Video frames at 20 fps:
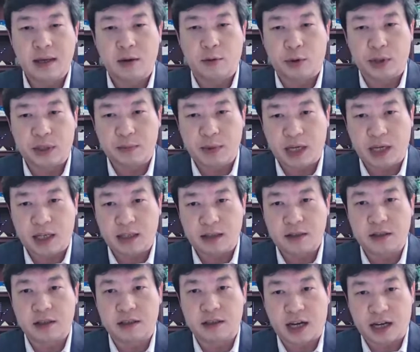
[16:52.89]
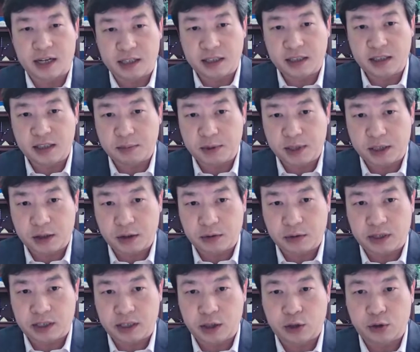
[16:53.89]
which means the Chinese
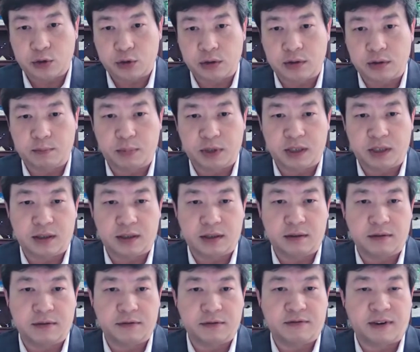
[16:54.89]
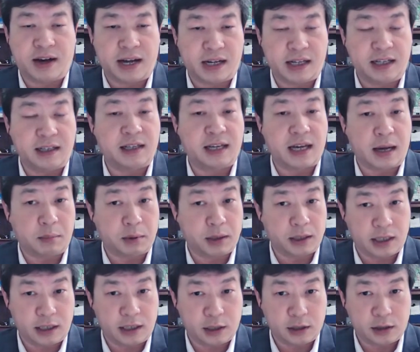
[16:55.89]
subsidiary should be filing the
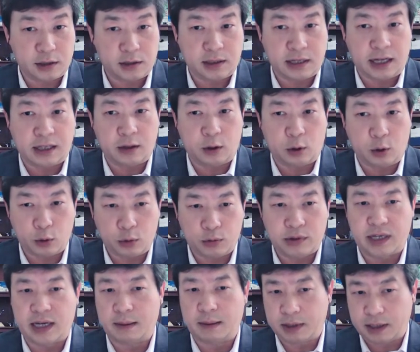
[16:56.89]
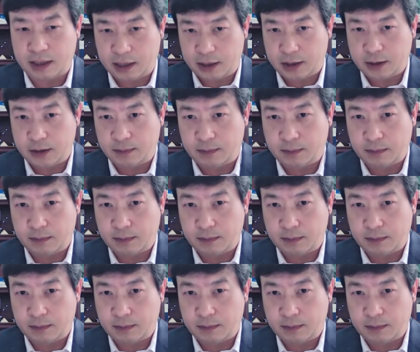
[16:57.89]
application and own the application.